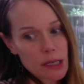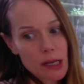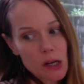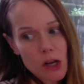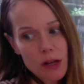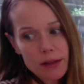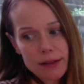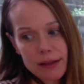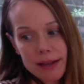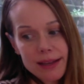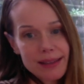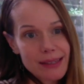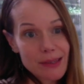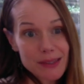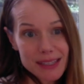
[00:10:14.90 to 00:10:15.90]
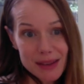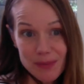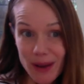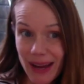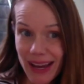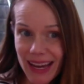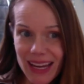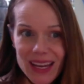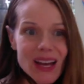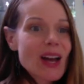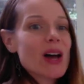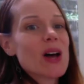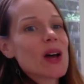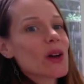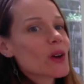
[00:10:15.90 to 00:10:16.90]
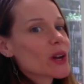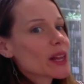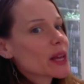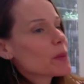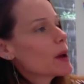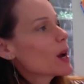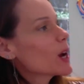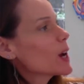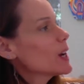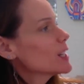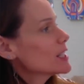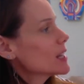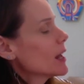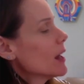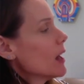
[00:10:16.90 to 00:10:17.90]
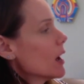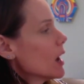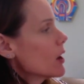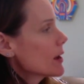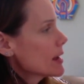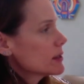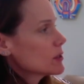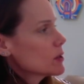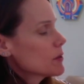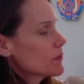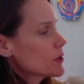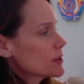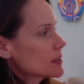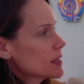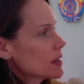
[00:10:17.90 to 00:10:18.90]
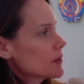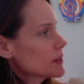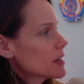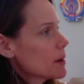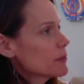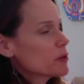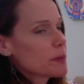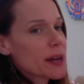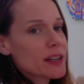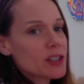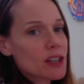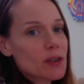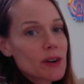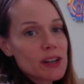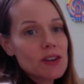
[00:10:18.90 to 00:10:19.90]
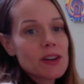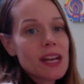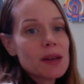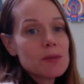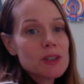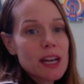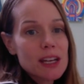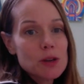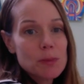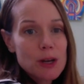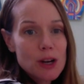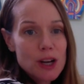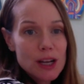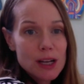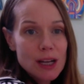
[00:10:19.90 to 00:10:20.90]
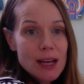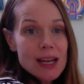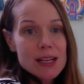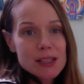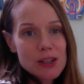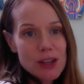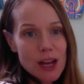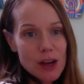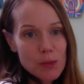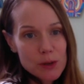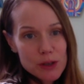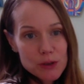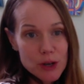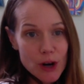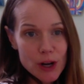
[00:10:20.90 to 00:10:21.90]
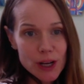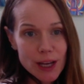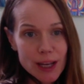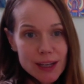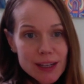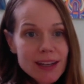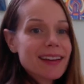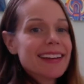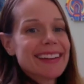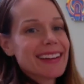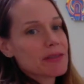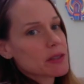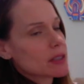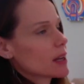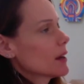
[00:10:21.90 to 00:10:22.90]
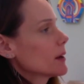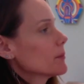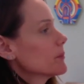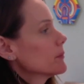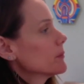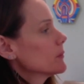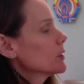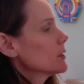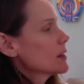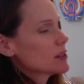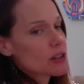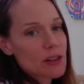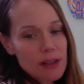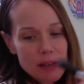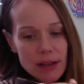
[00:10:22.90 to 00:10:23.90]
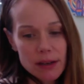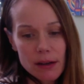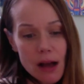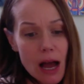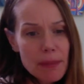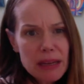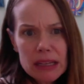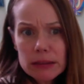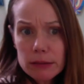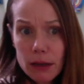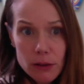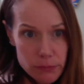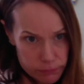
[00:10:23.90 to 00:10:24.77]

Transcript: and all using my acrylic markers. Okay, so the first thing on the top of your page, you're going to write your name, date, your period, so that when you turn it in, I'm just kidding. You're not turning it in. I mean,